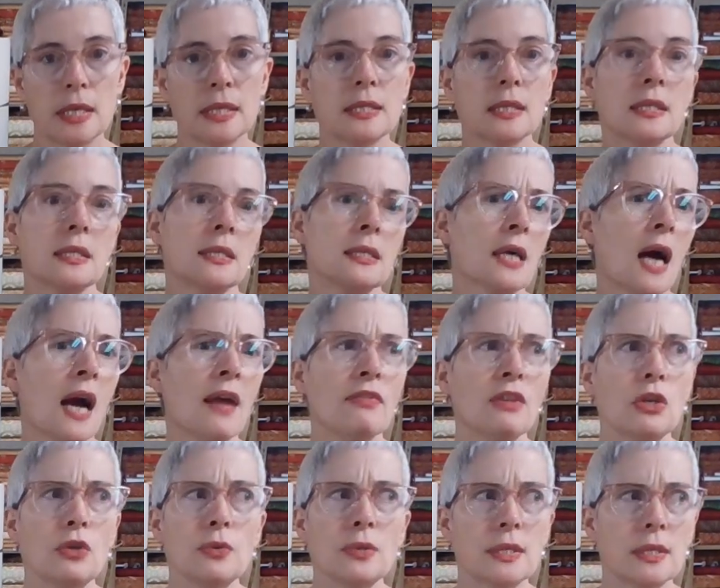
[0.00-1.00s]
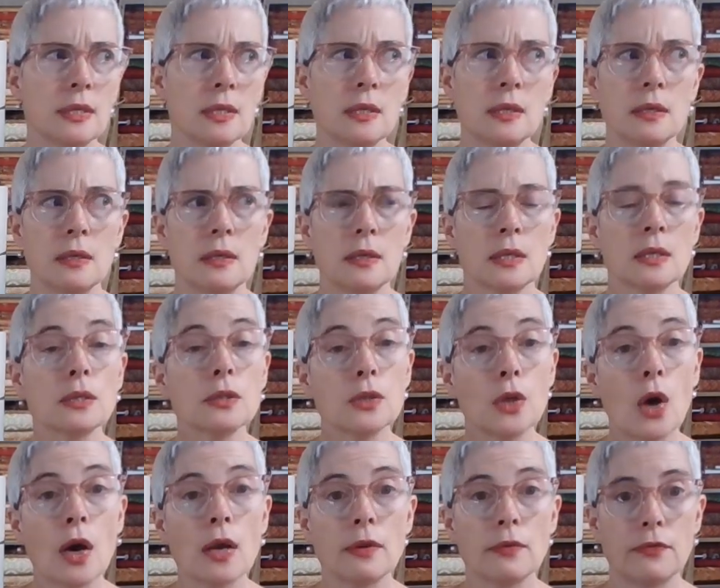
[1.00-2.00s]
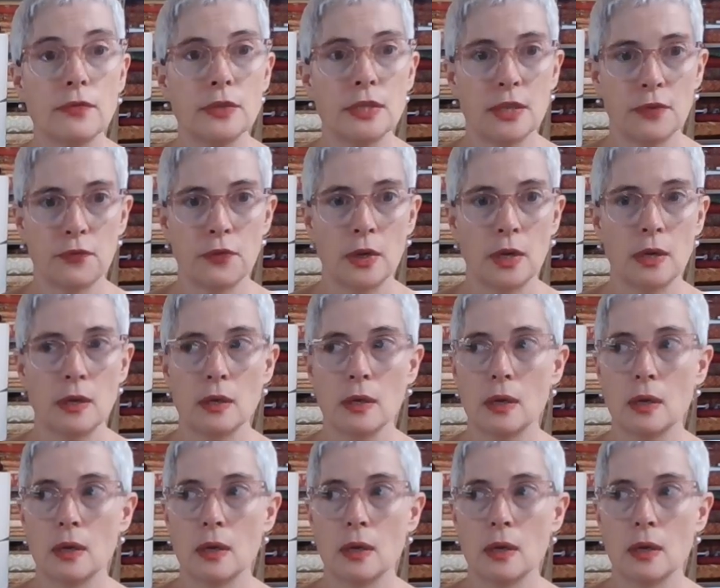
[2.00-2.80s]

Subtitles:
It's a design that you see in a lot of different